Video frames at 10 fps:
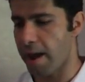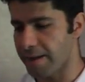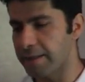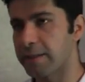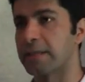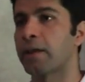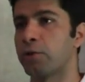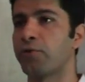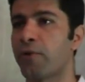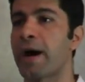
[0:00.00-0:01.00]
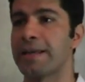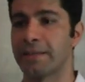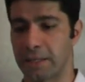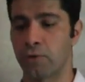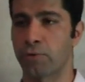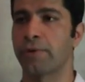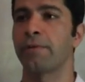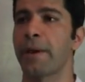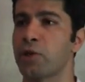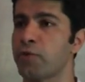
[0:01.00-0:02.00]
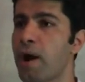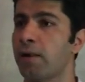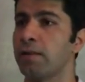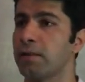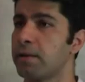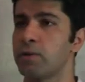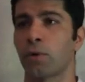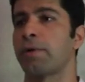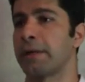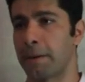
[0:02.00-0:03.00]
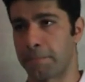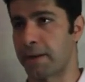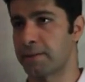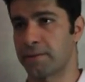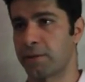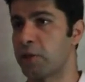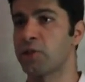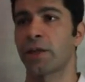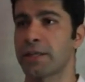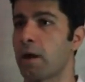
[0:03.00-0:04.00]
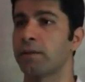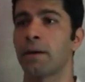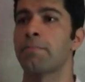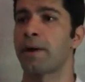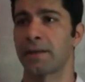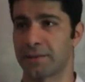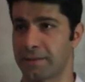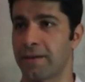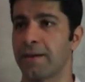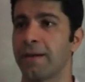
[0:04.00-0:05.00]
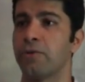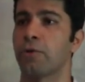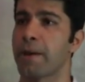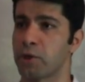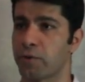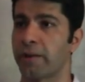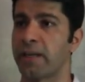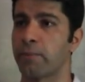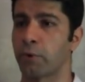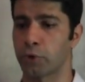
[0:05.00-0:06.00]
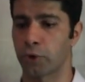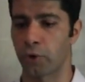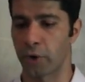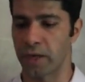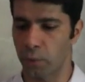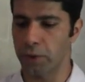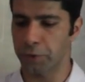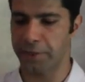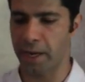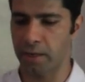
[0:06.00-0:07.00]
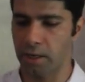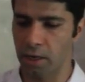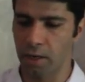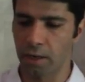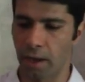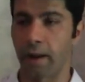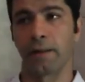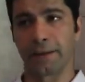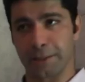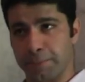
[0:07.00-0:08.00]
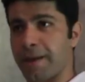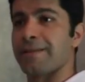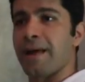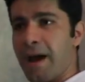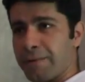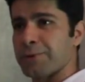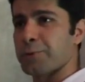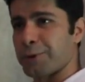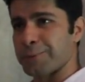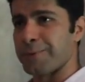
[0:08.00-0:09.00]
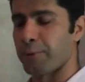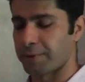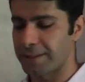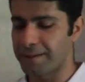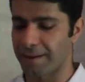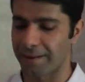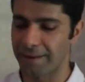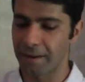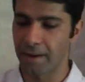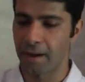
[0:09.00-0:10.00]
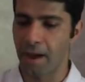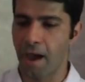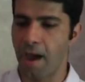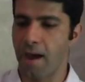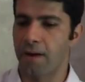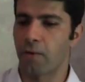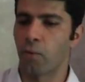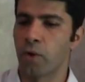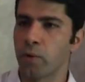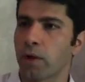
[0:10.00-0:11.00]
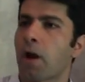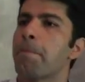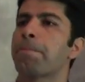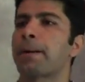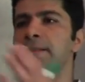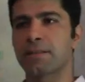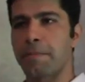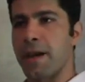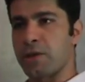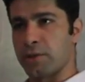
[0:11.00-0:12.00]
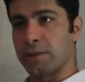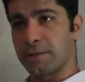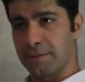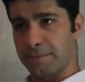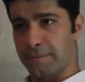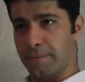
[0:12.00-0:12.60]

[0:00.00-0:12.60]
anything that you find in your real page file is already compressed. There's nothing uncompressed in your page file anymore. So in Windows 10, and I'll explain how this works in more detail, we will compress the pages,